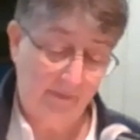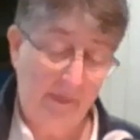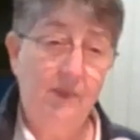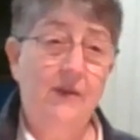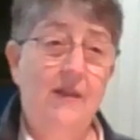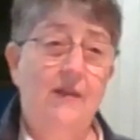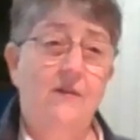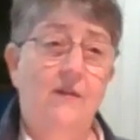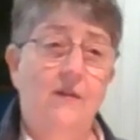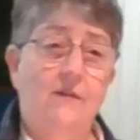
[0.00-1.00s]
Maybe
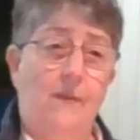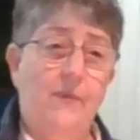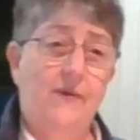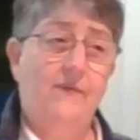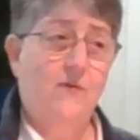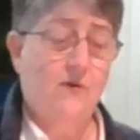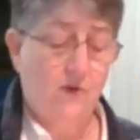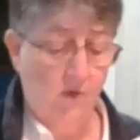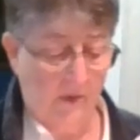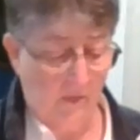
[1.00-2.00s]
that's a good topic for a
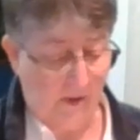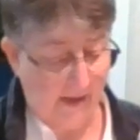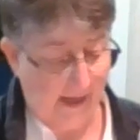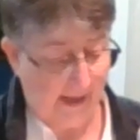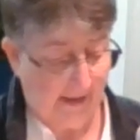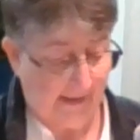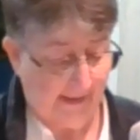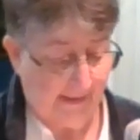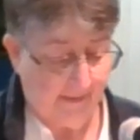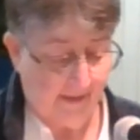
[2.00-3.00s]
sermon one day
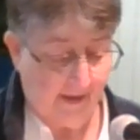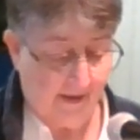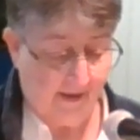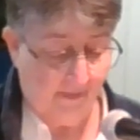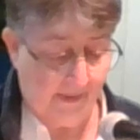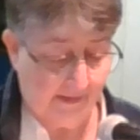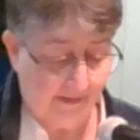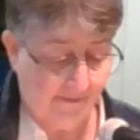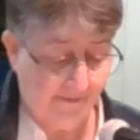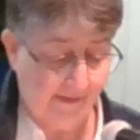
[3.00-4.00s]

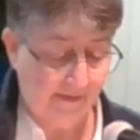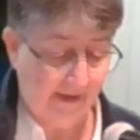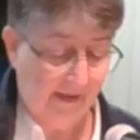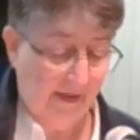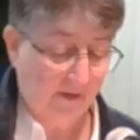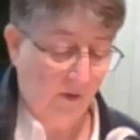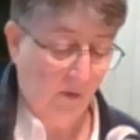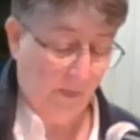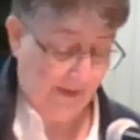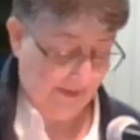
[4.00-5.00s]
about the fountain that's
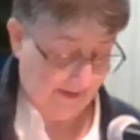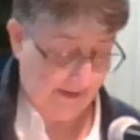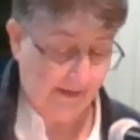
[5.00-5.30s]
opened.